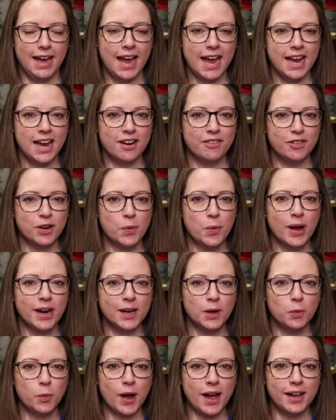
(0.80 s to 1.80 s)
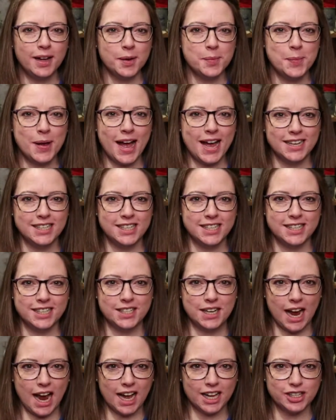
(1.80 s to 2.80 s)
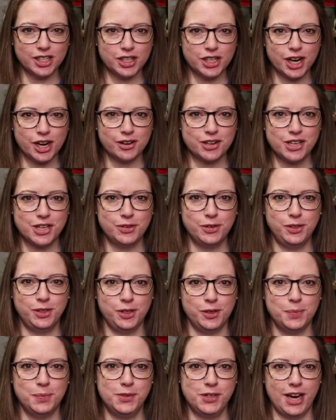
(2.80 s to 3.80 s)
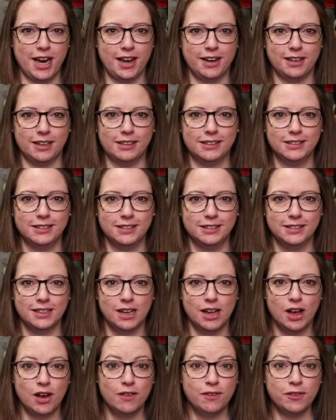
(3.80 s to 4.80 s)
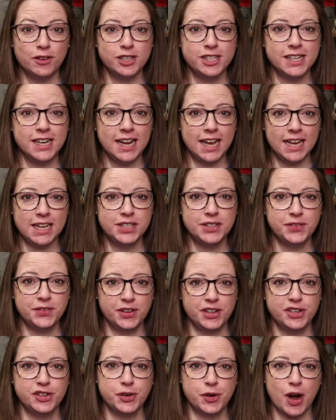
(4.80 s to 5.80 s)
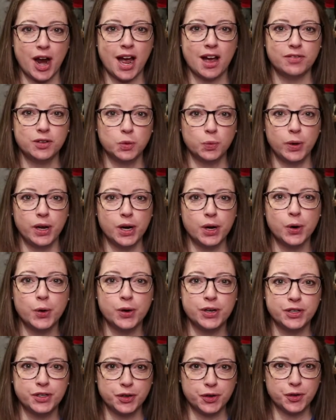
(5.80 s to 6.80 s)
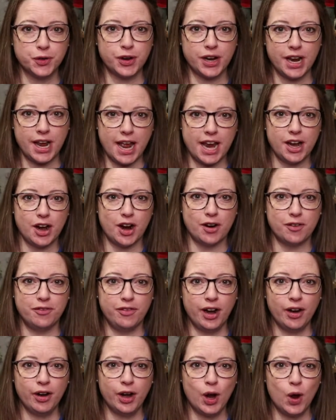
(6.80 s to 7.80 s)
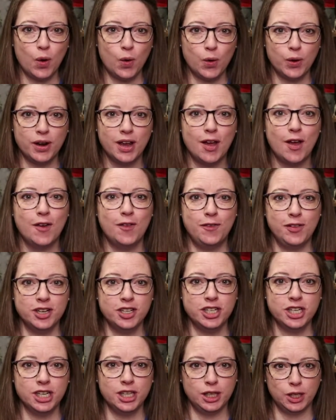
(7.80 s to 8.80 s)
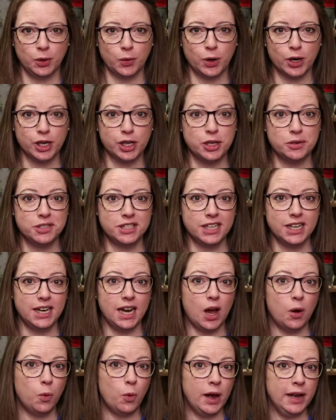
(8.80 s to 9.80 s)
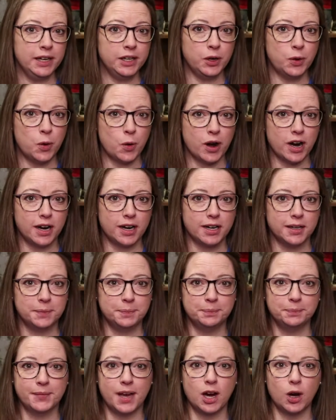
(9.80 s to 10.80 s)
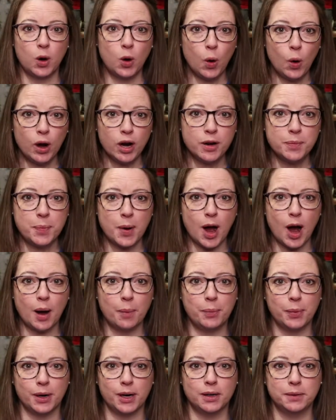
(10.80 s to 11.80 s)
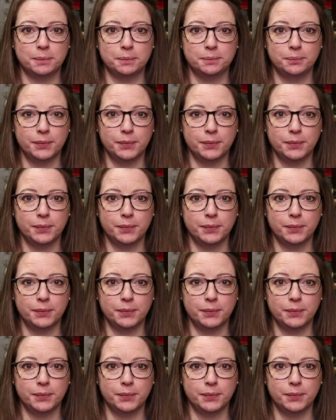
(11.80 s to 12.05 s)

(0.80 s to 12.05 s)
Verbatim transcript: Hey everyone and welcome back to the Tackleshare YouTube channel. For today's fish craft, we are going to create our very own fishing lure using a wine cork, a cork popper.